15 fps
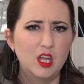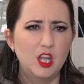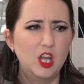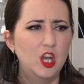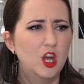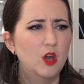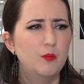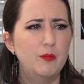
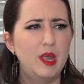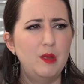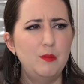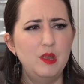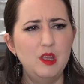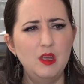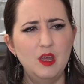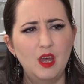You know,
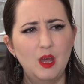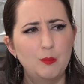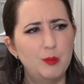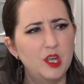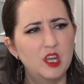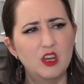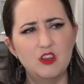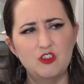maybe
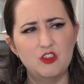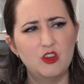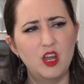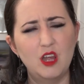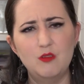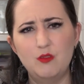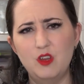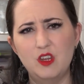because you're
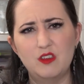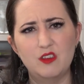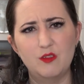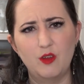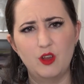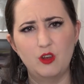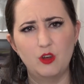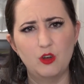envious
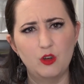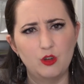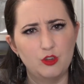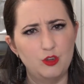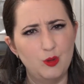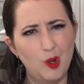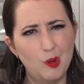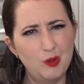of other
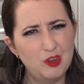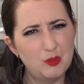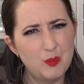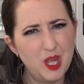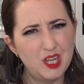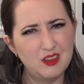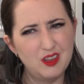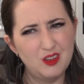girls, you always
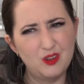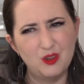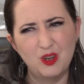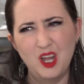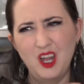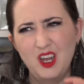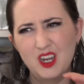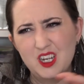make
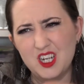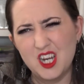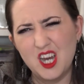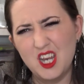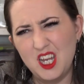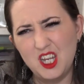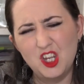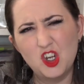little
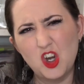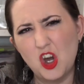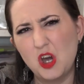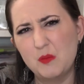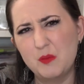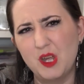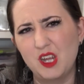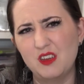cutting
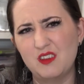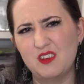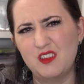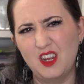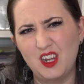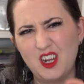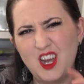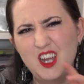comments
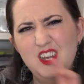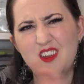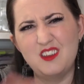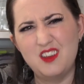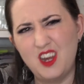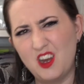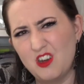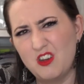that kind of
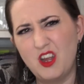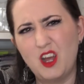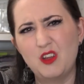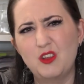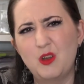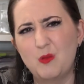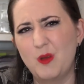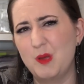tear
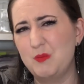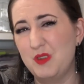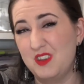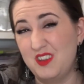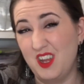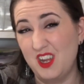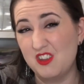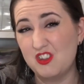down their
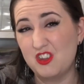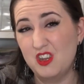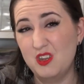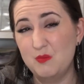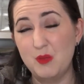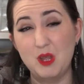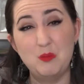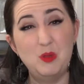
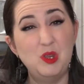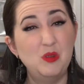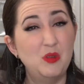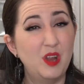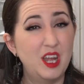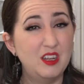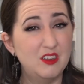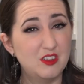reputation. Maybe you
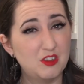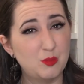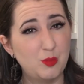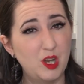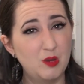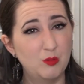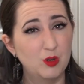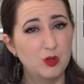like to
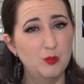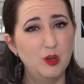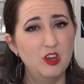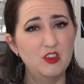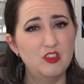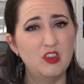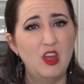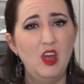spread
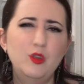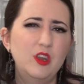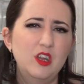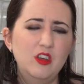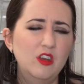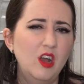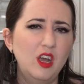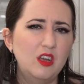rumors. Well,
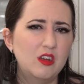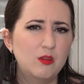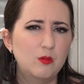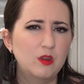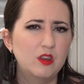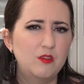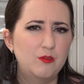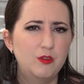then you're not going to
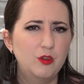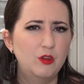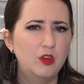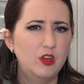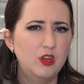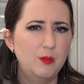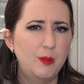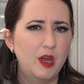really feel
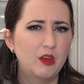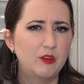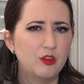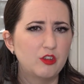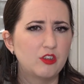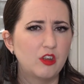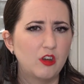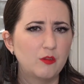good about
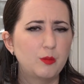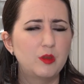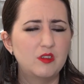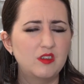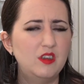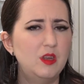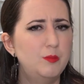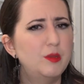yourself
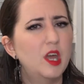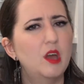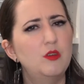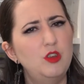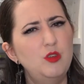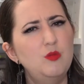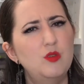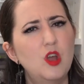because deep
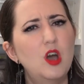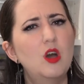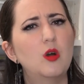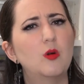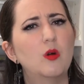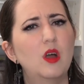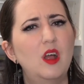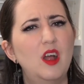down you
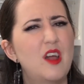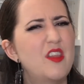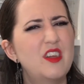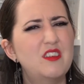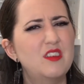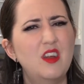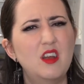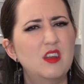know
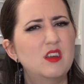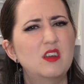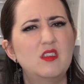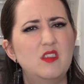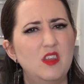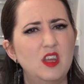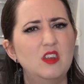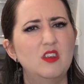that's not a
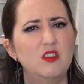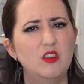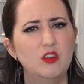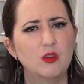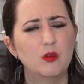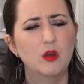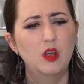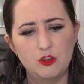good thing to
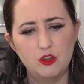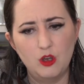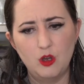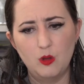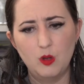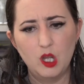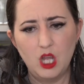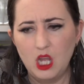do.
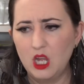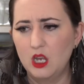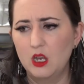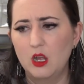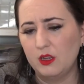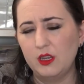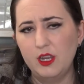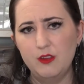So,
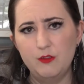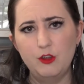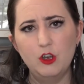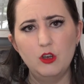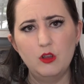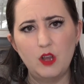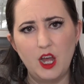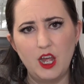again, live
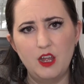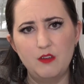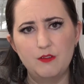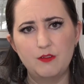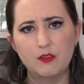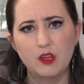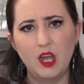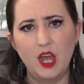your
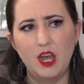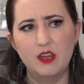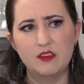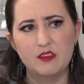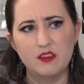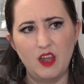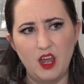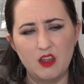life
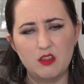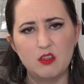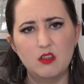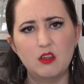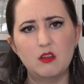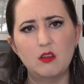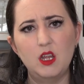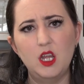as
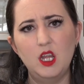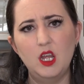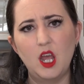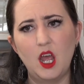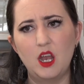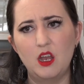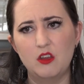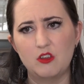ethically
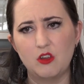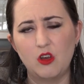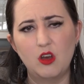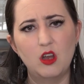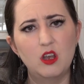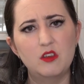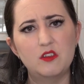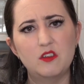and as
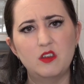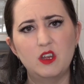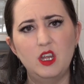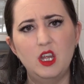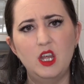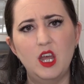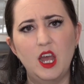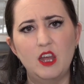
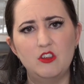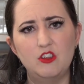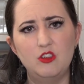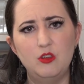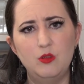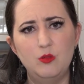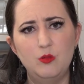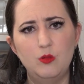honestly as
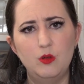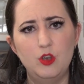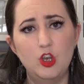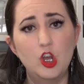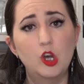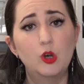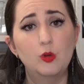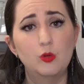you
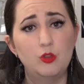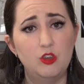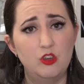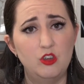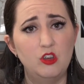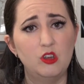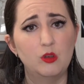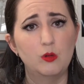know to
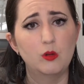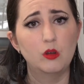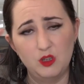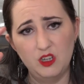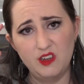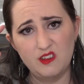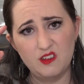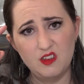do.
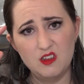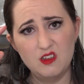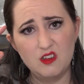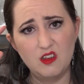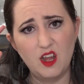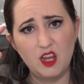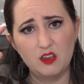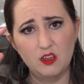Listen
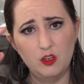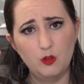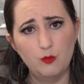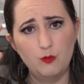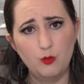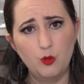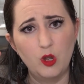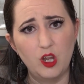to that little
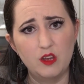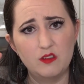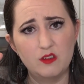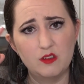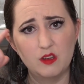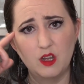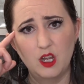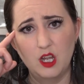
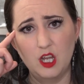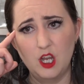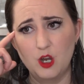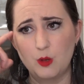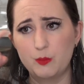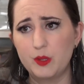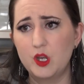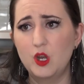voice you
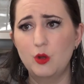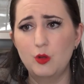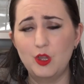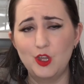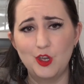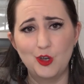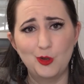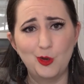know,
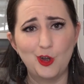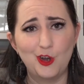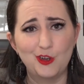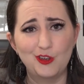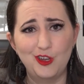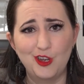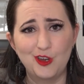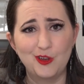Pinocchio
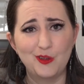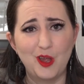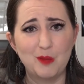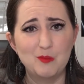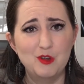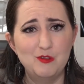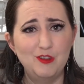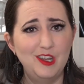called, you know,
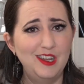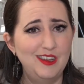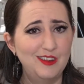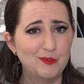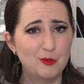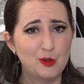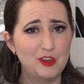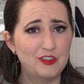that movie,
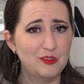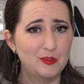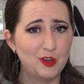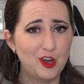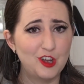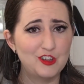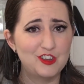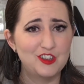The Voice of
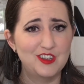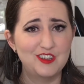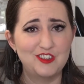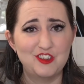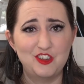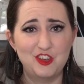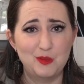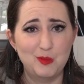
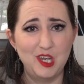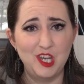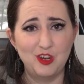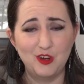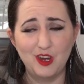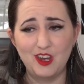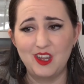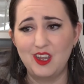Conscience, Jiminy
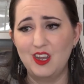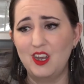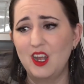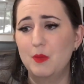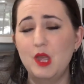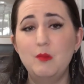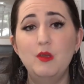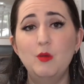Cricket.
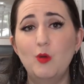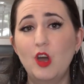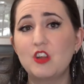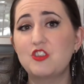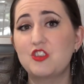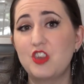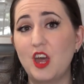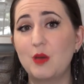Maybe
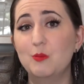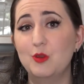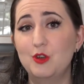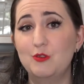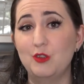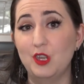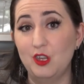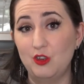watch that
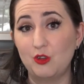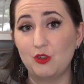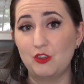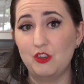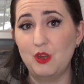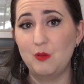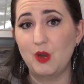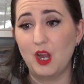movie and you'll
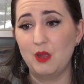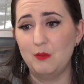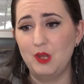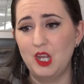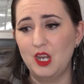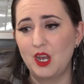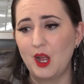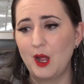see what I
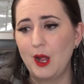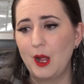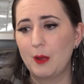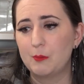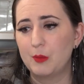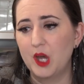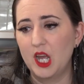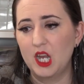mean.
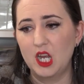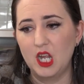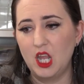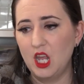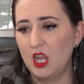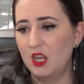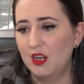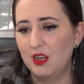But
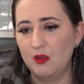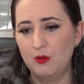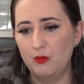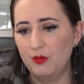again,